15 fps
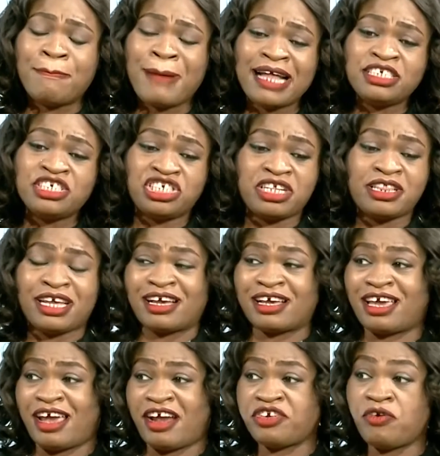managing
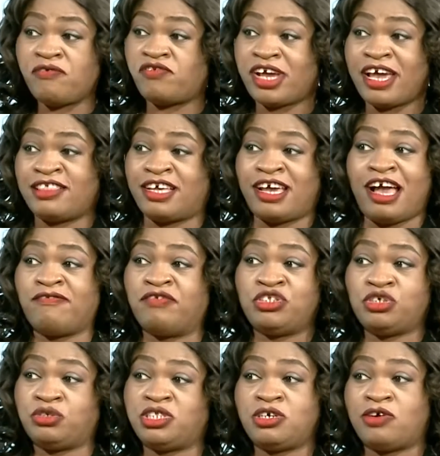their care, don't forget they
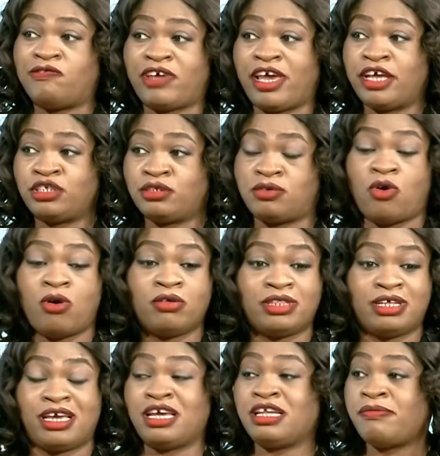have a duty of care to
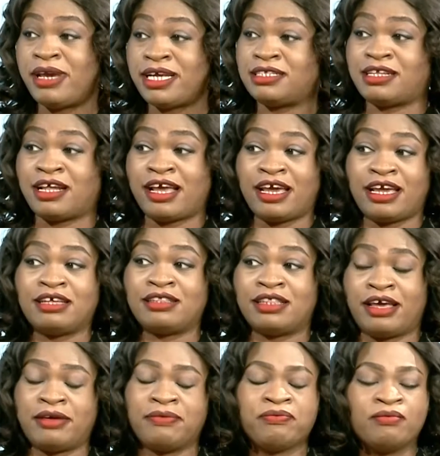all the inmates that are
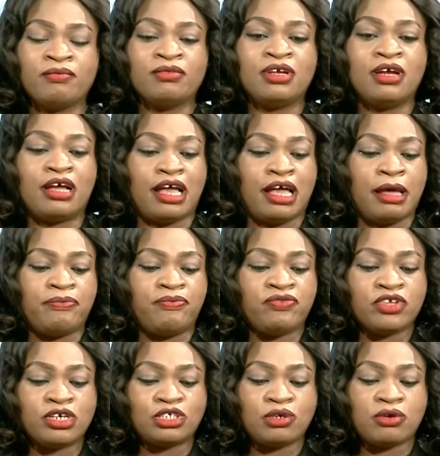in there.
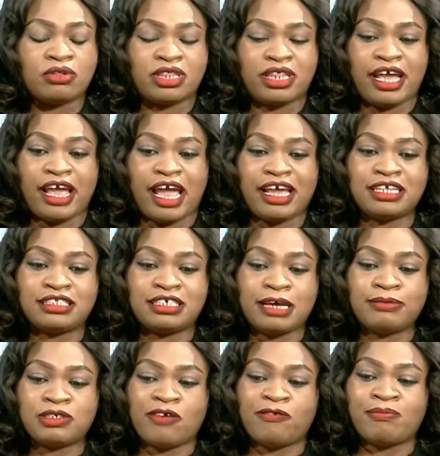So in
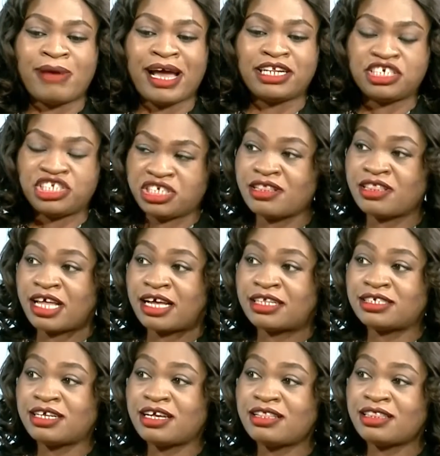terms of managing
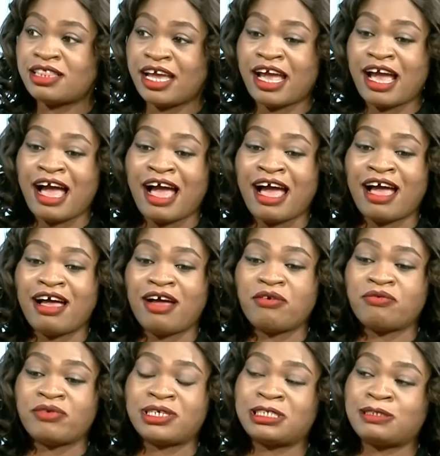that, they
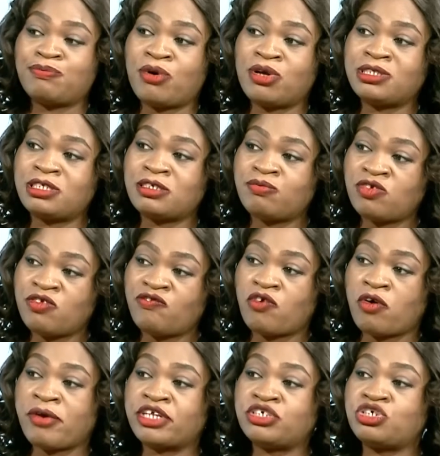are
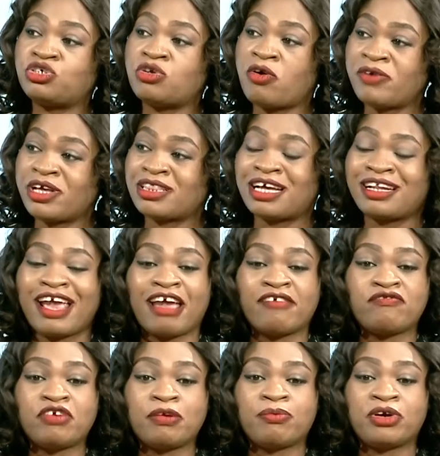responsible for ensuring that
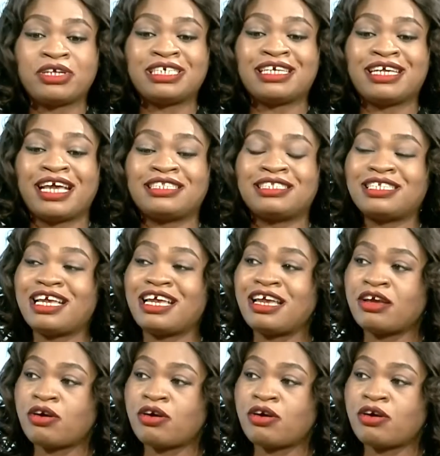everybody gets